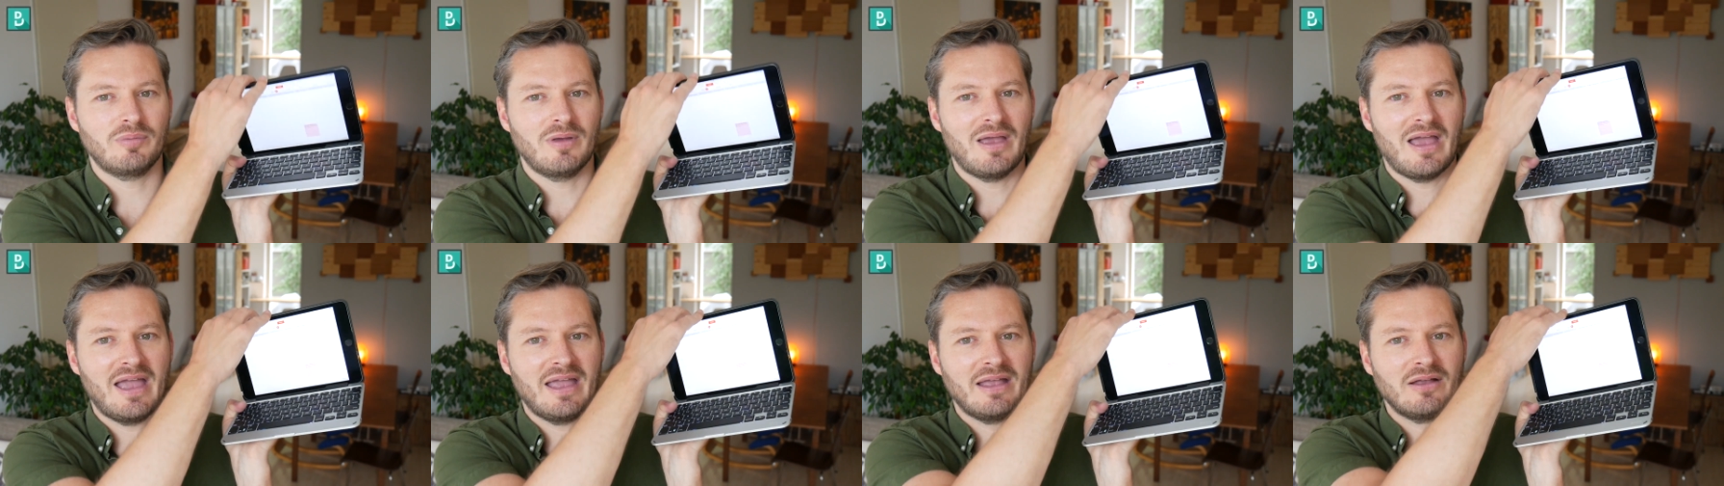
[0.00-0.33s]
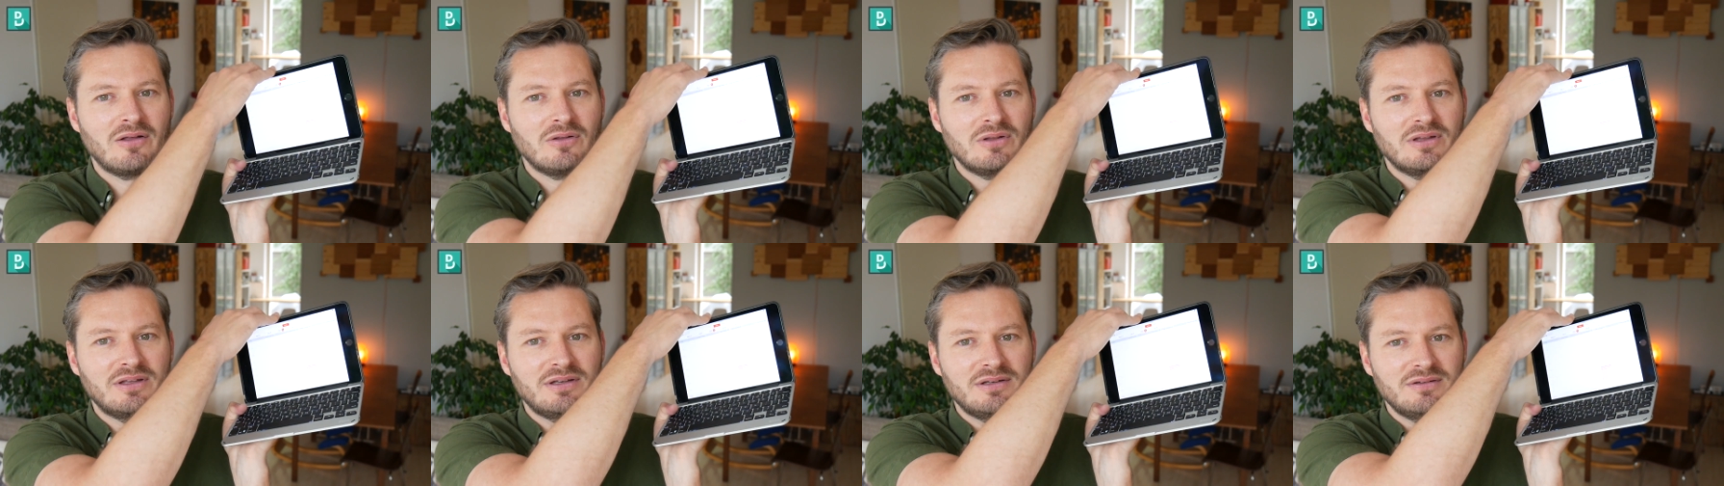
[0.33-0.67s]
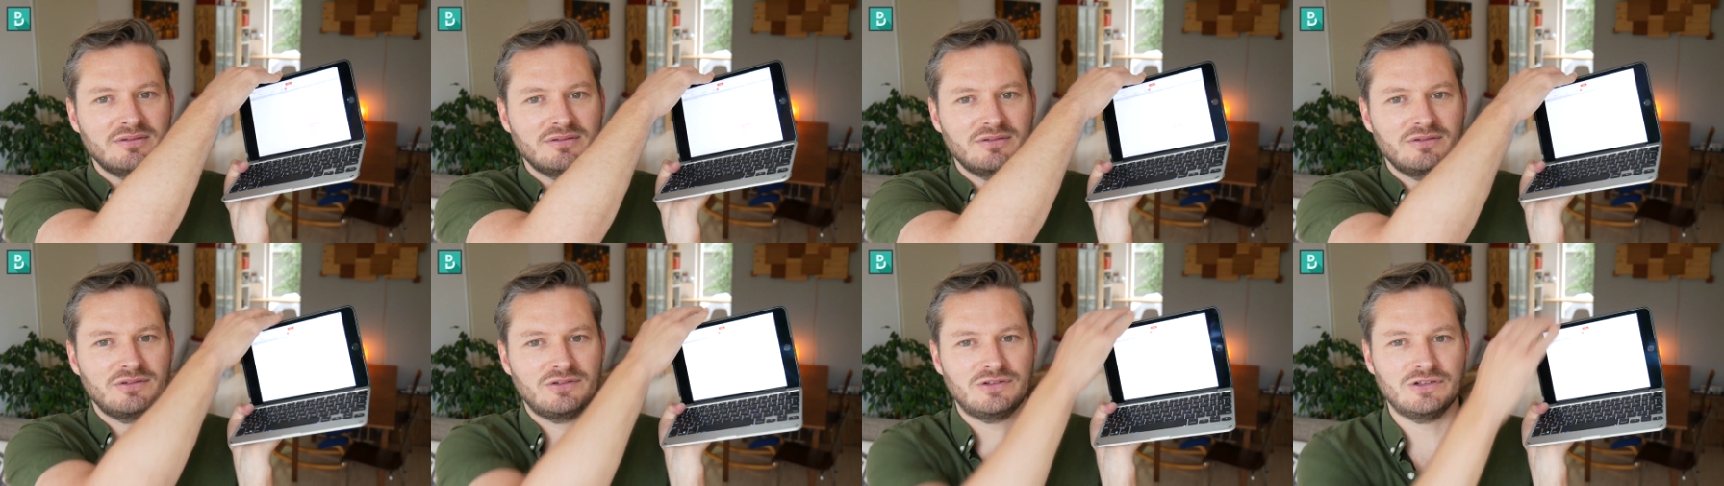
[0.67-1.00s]
Angle it
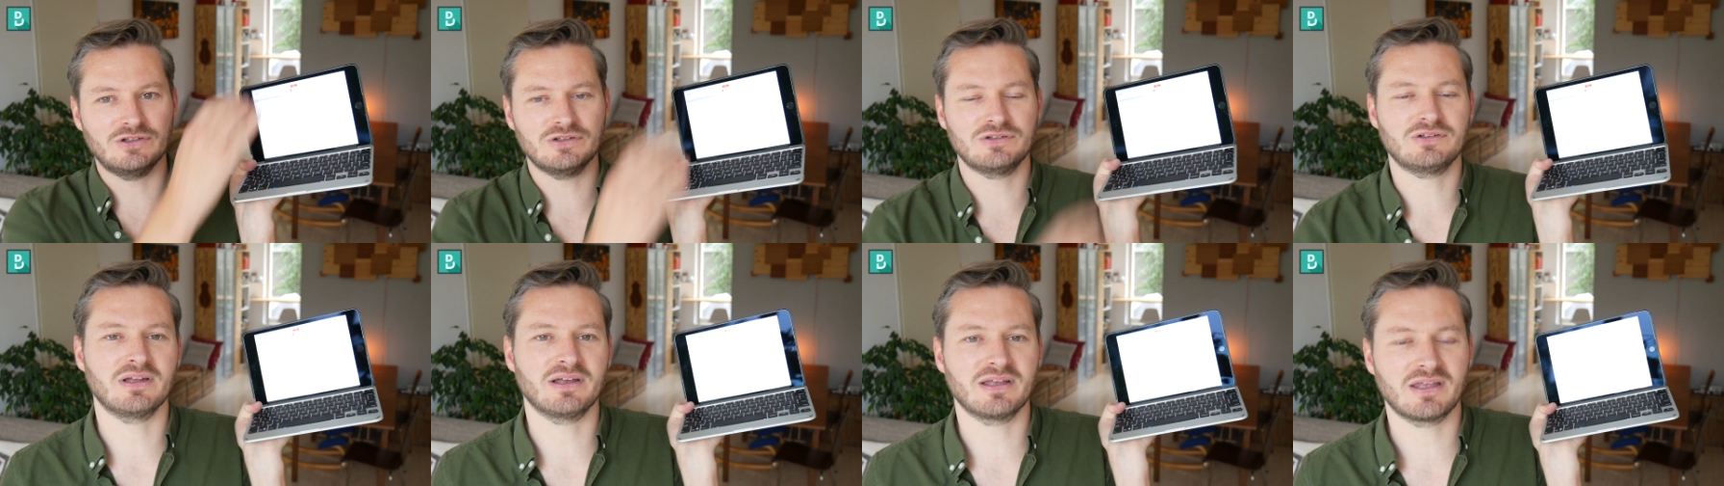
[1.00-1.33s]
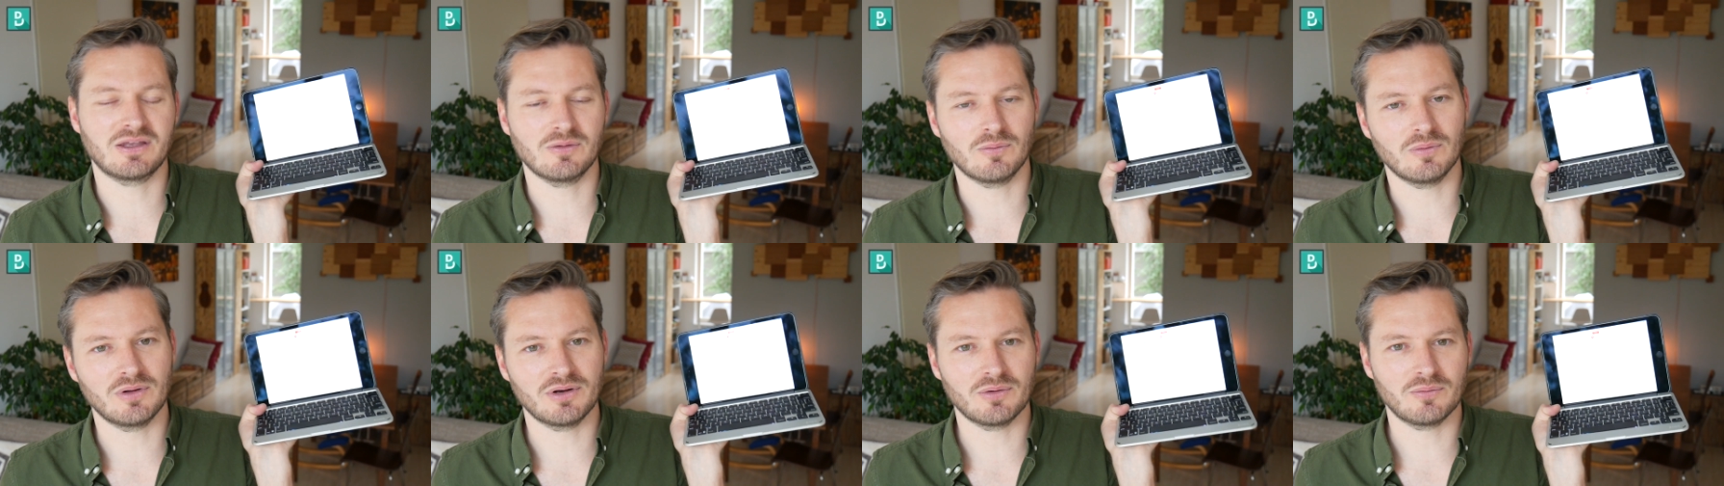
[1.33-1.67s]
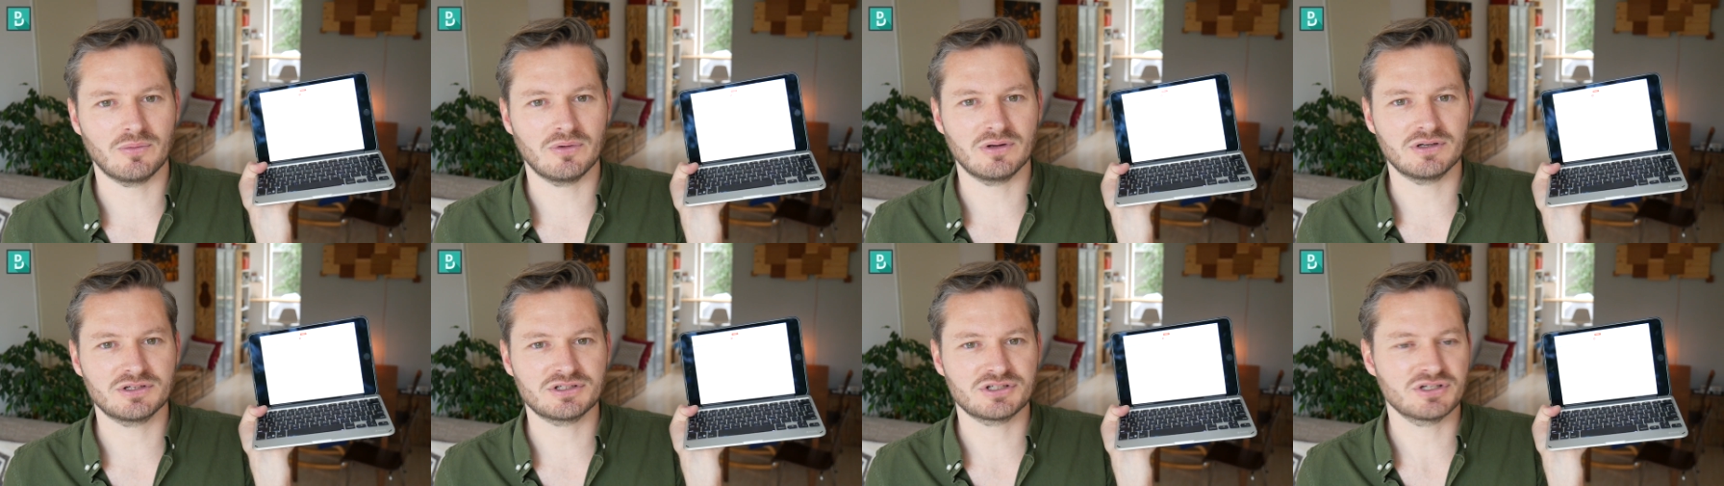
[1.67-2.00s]
just like you want to
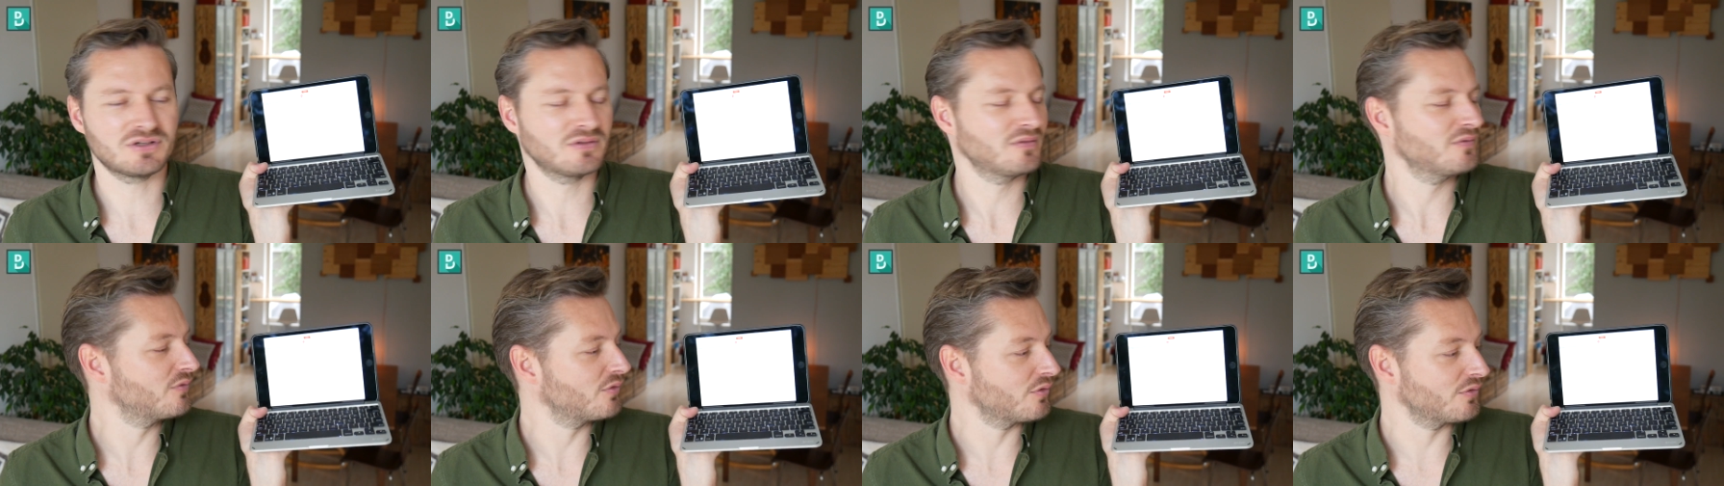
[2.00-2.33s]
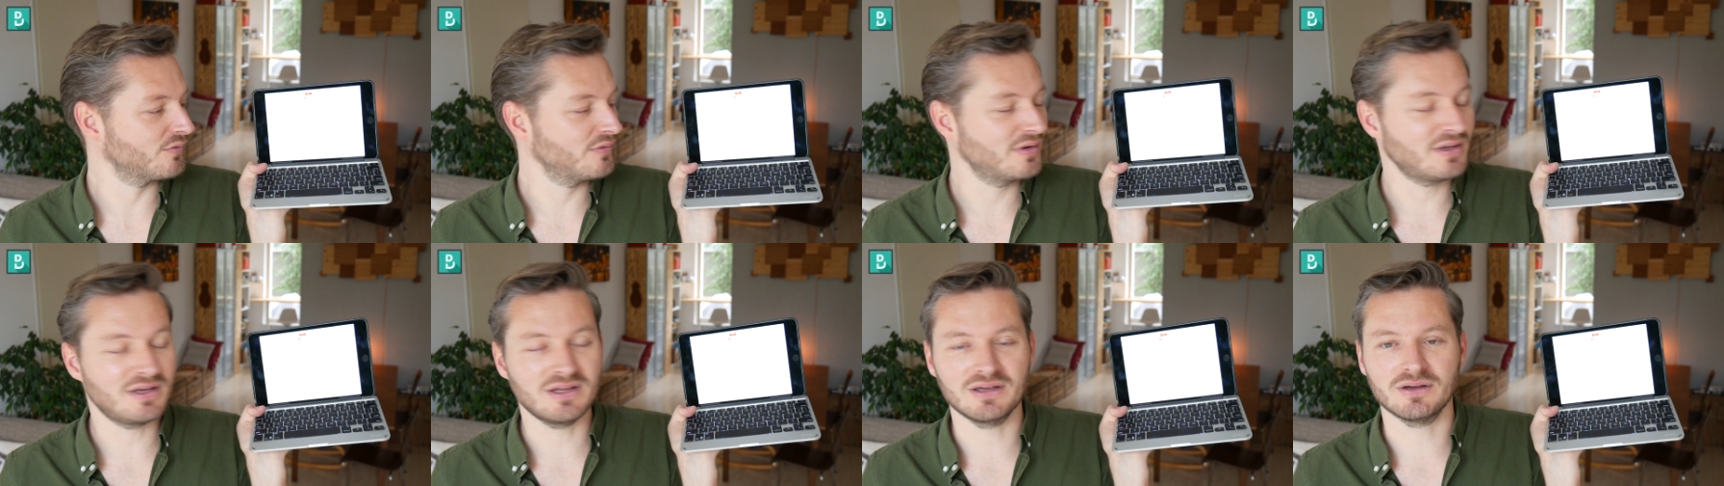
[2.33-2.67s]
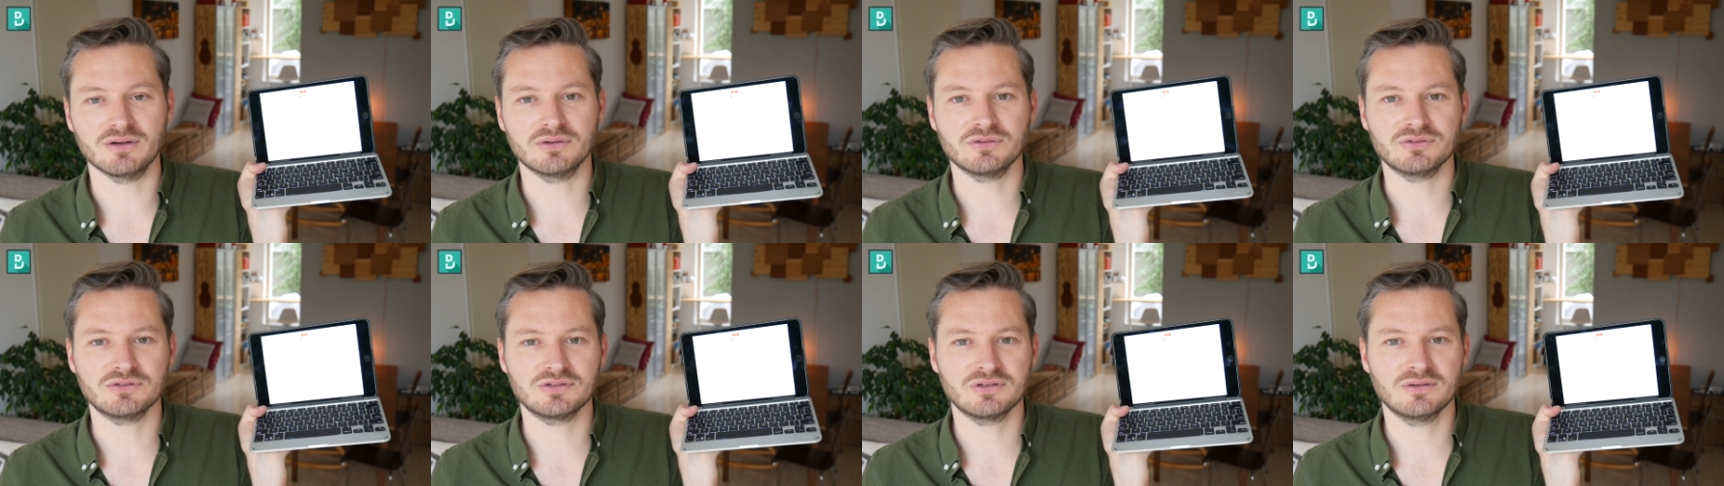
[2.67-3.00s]
watch for
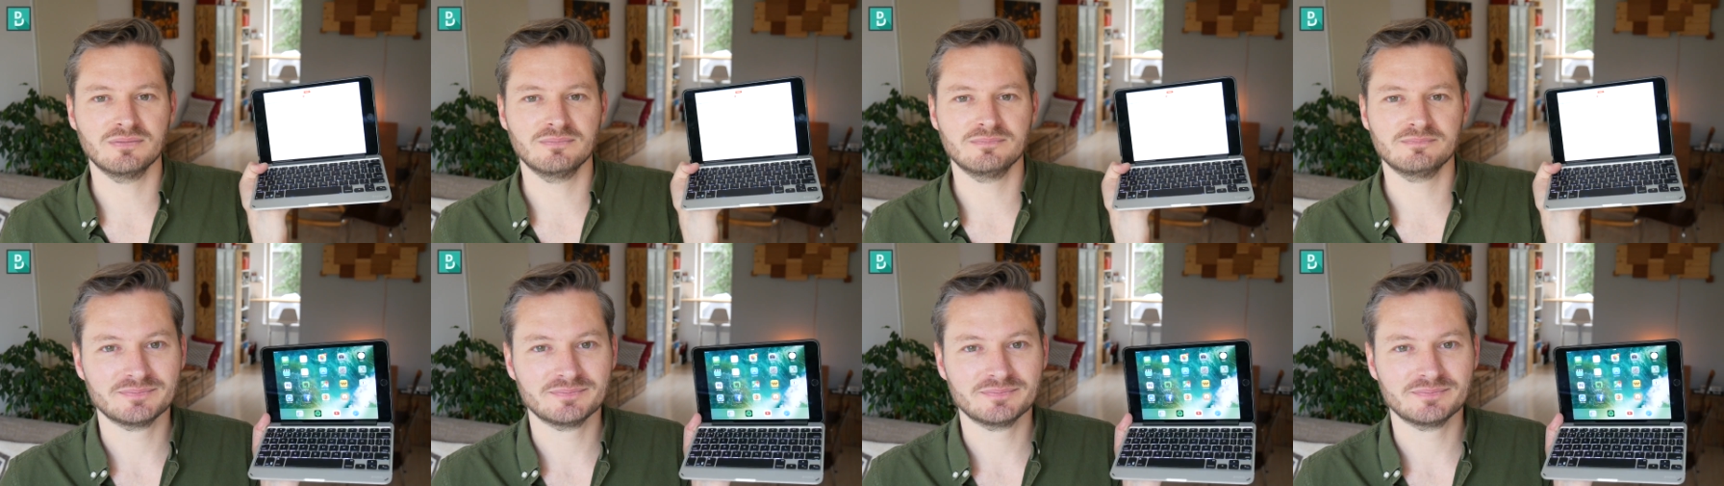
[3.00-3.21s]
videos.